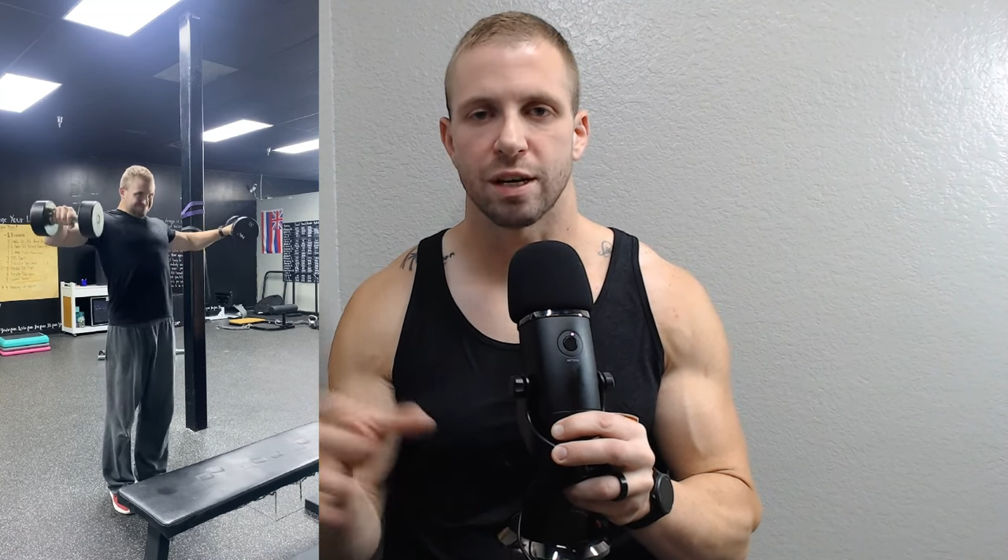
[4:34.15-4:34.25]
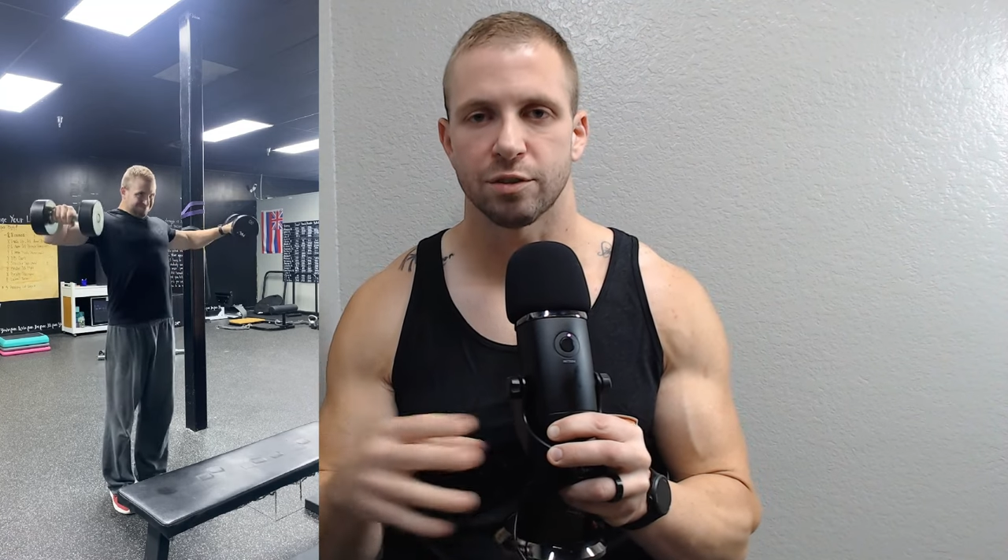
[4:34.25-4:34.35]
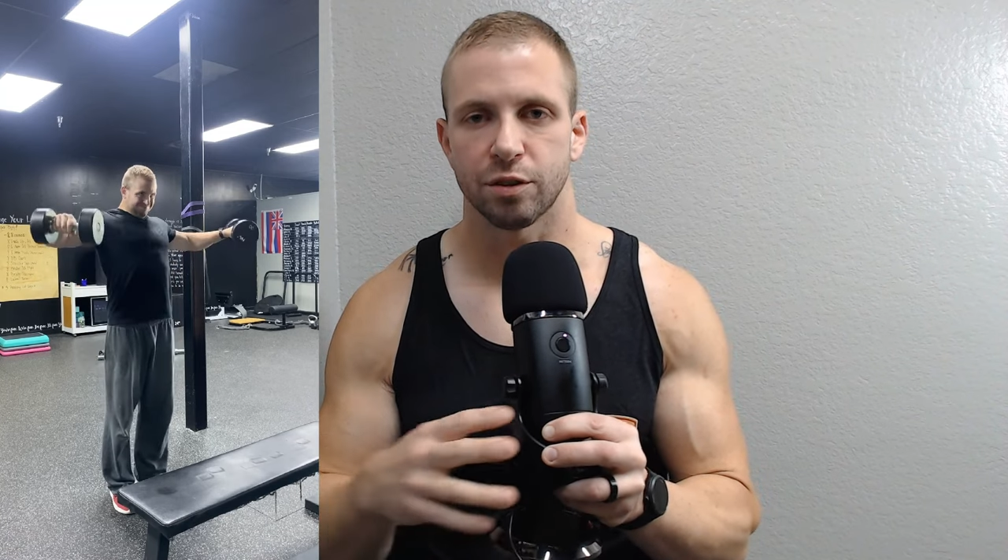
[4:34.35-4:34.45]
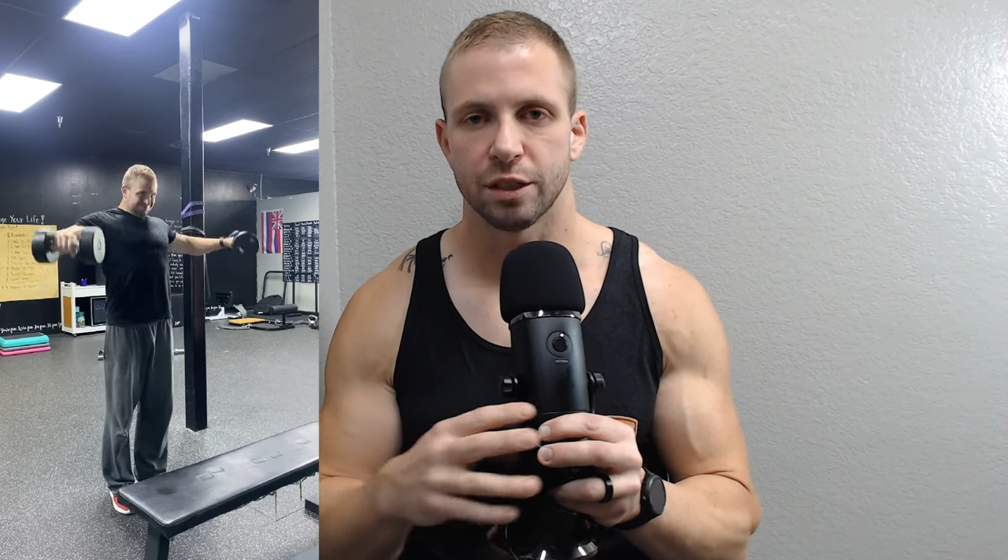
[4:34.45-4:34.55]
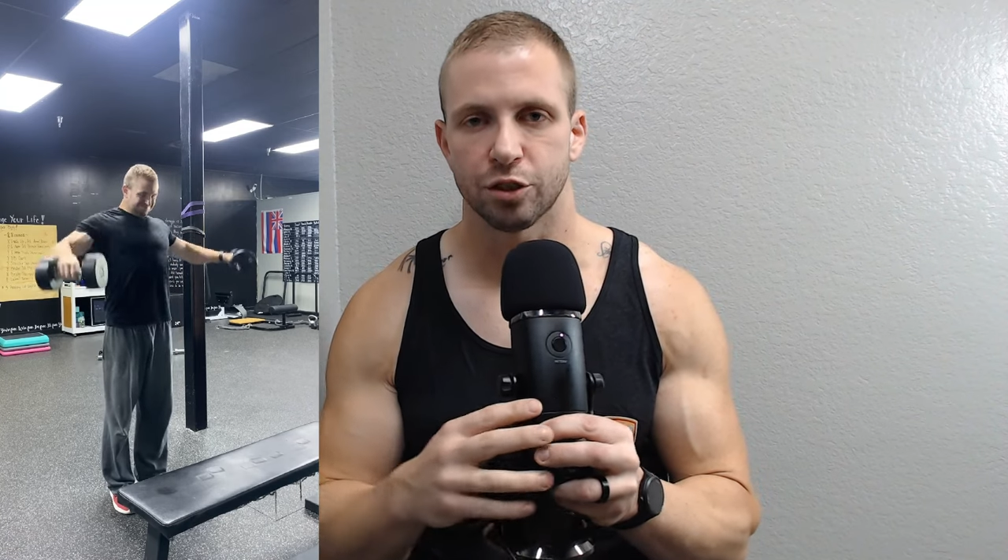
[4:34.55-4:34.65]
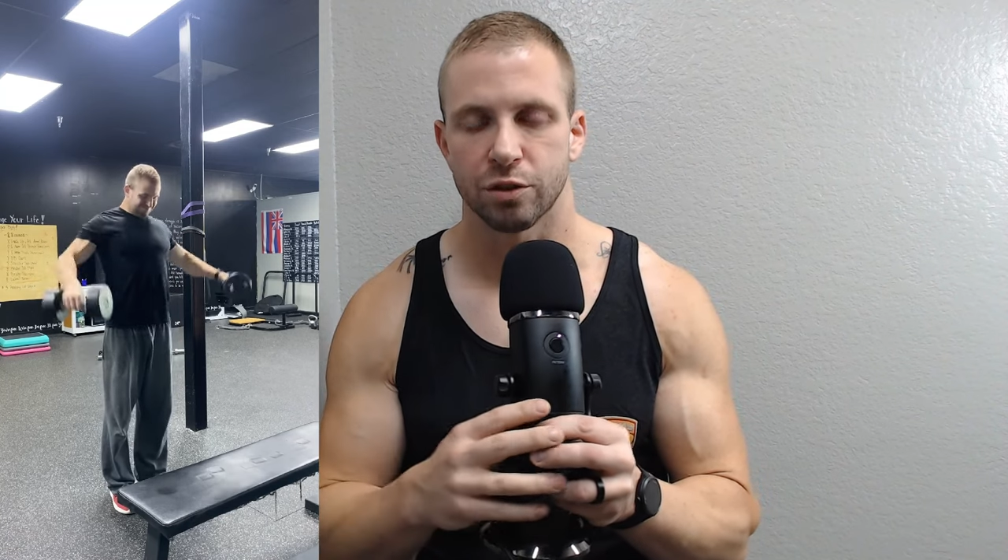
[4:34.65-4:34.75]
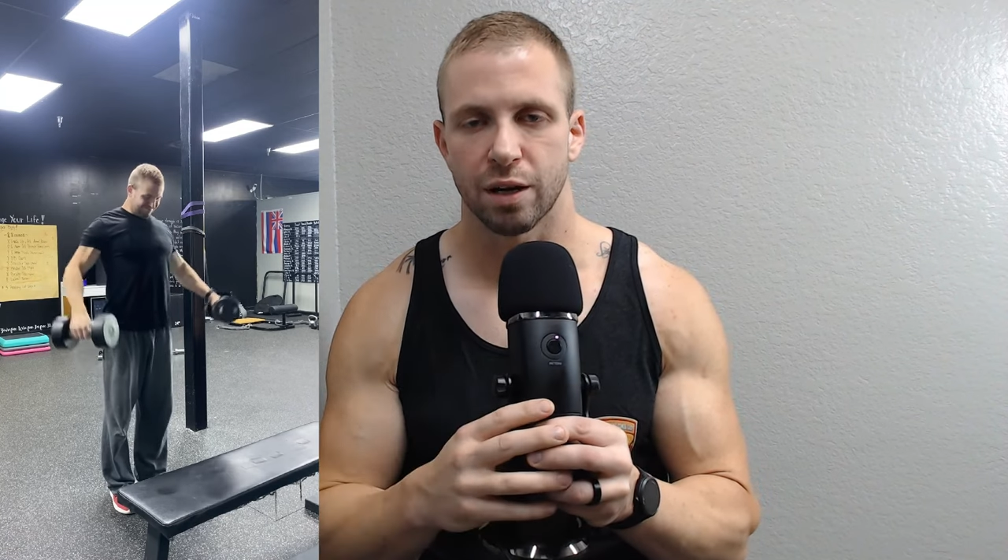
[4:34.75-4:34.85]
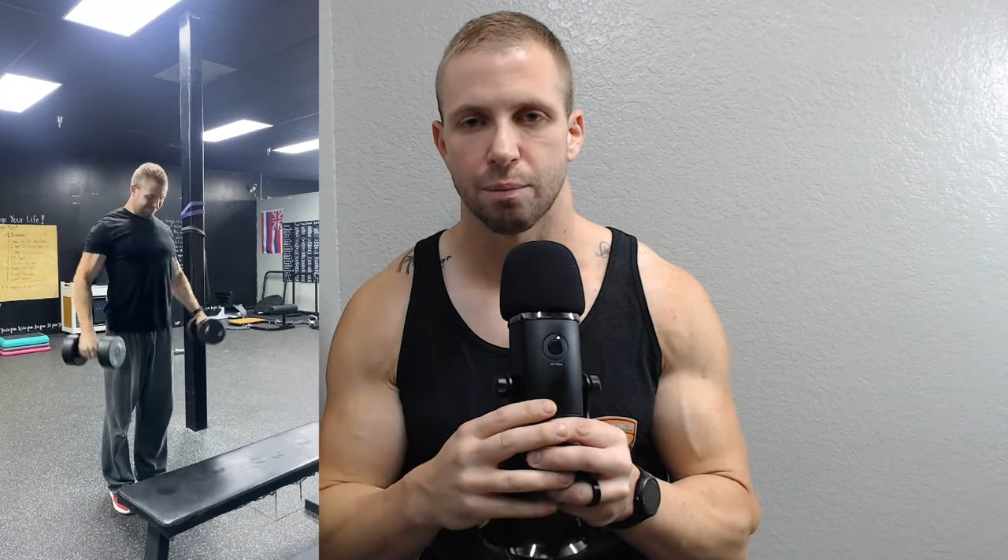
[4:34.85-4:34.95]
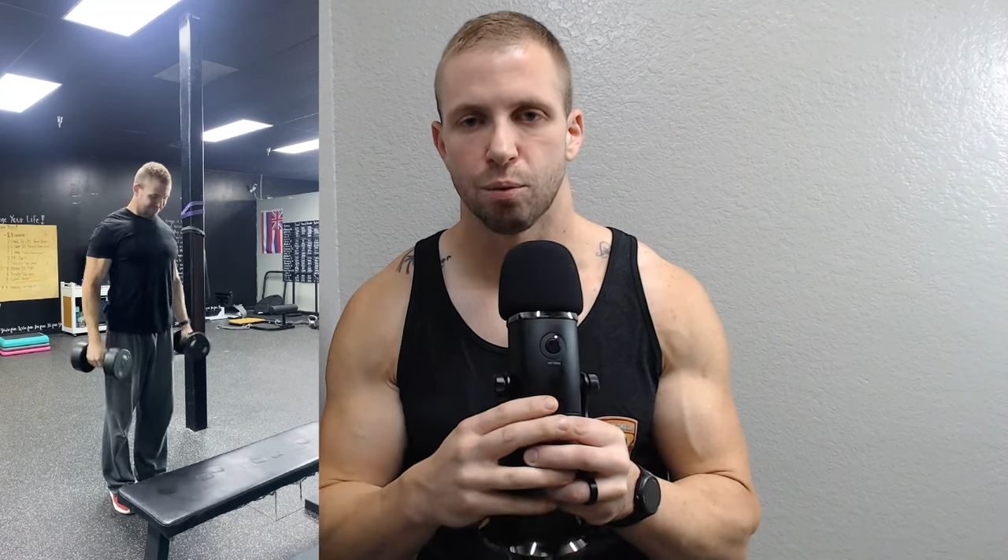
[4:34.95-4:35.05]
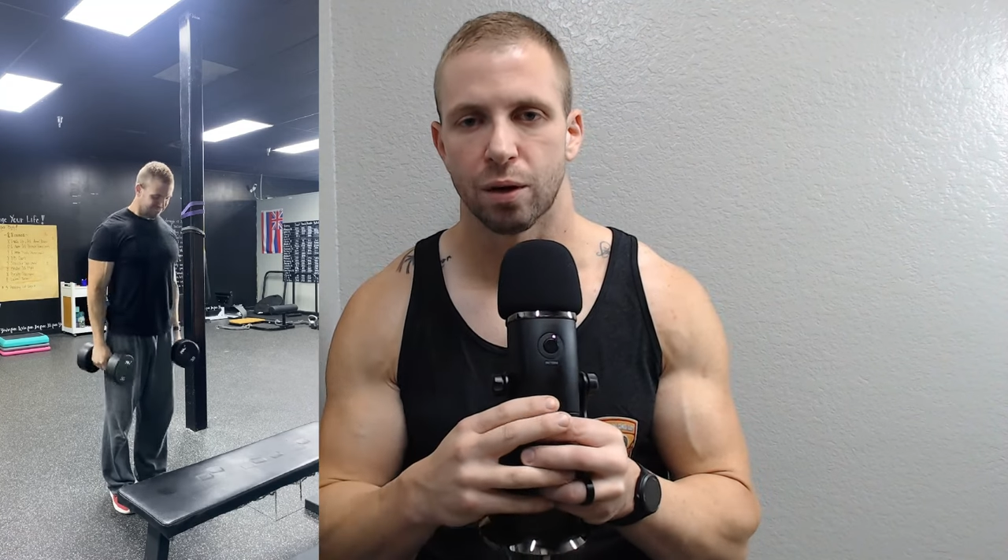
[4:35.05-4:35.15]
isolation
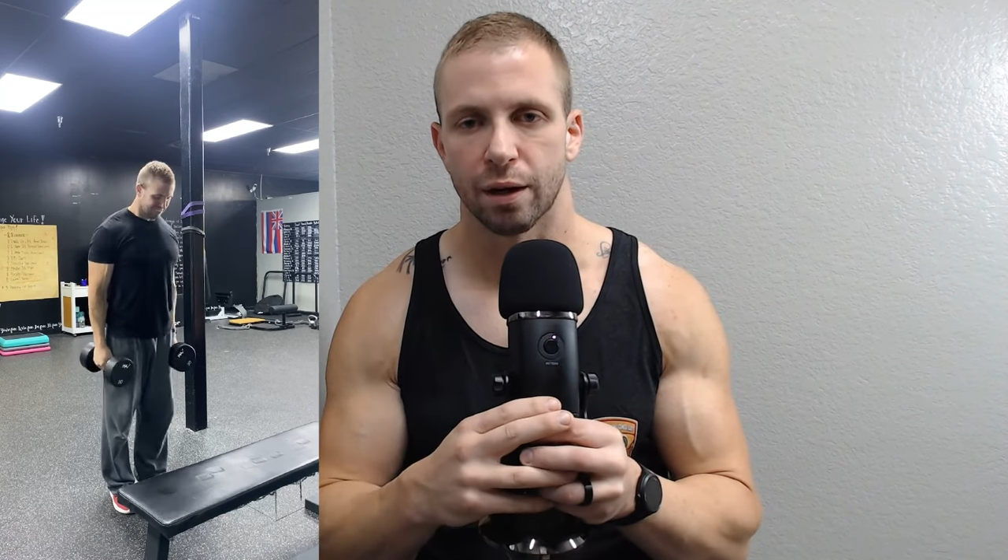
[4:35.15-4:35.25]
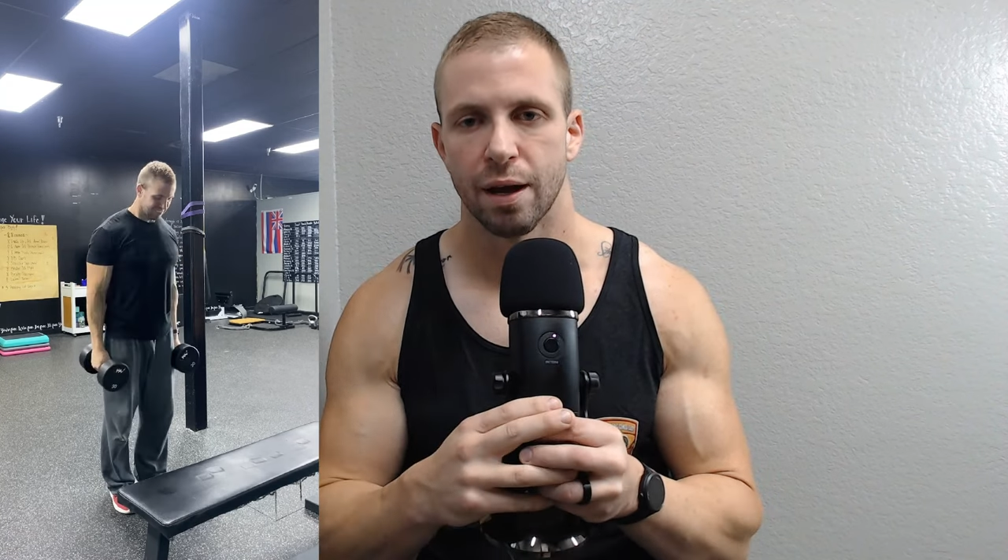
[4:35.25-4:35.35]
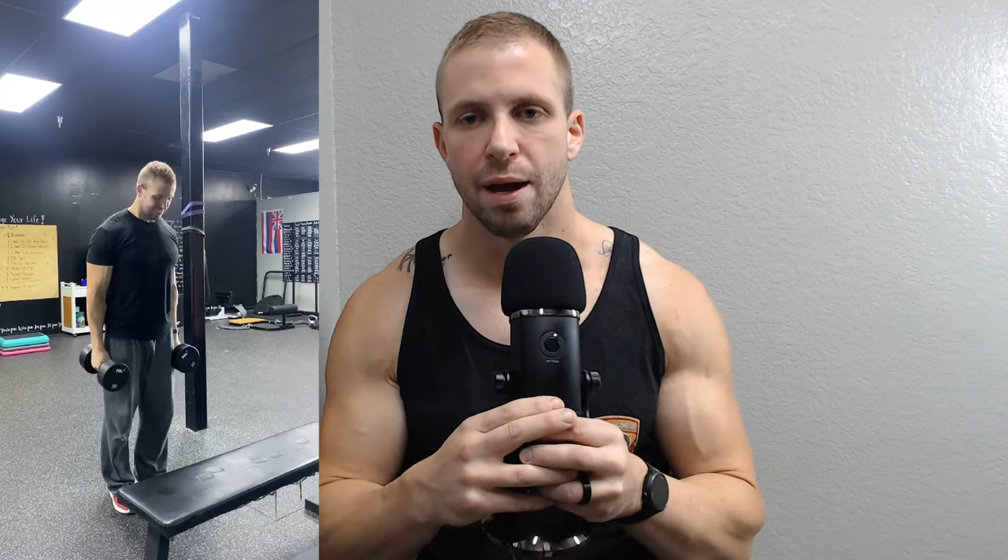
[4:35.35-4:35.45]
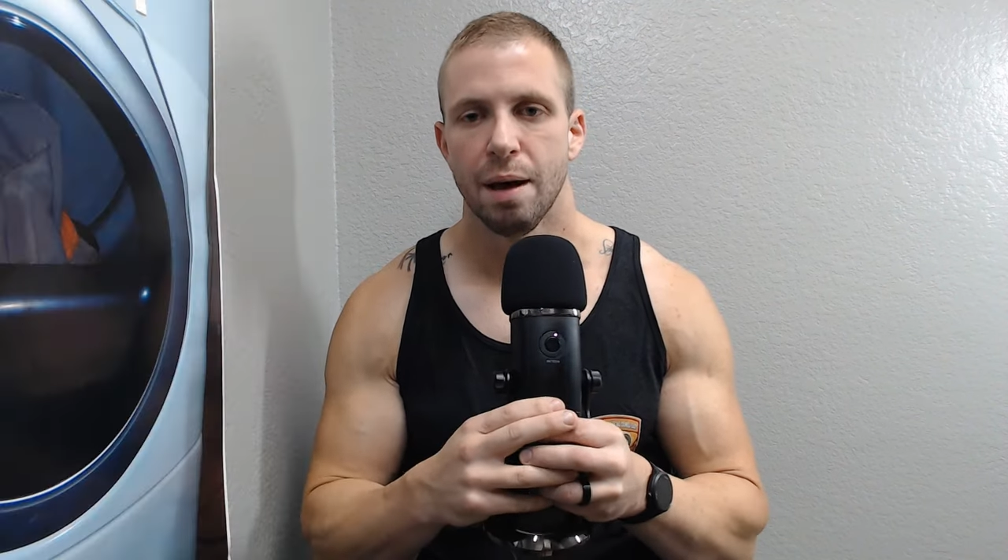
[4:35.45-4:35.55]
type work,